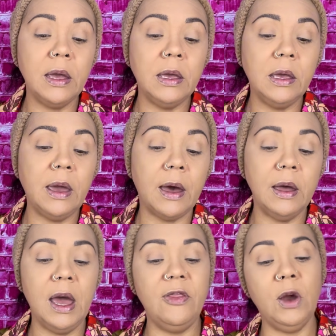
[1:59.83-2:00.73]
Yeah,
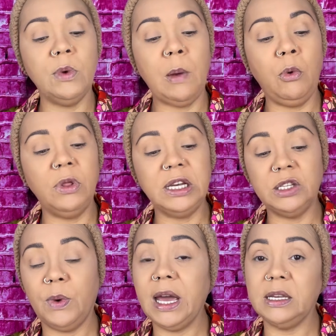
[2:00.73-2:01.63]
and then when I pull this
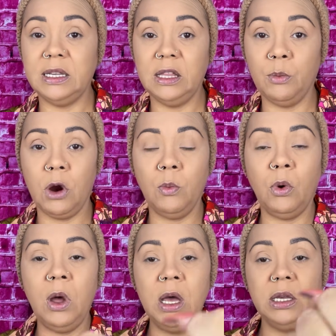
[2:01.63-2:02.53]
way, I see the purple.
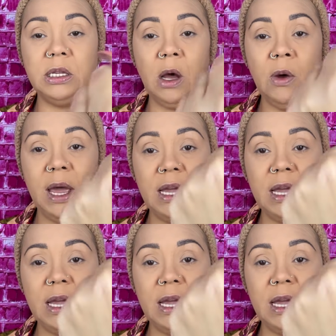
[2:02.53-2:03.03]
So it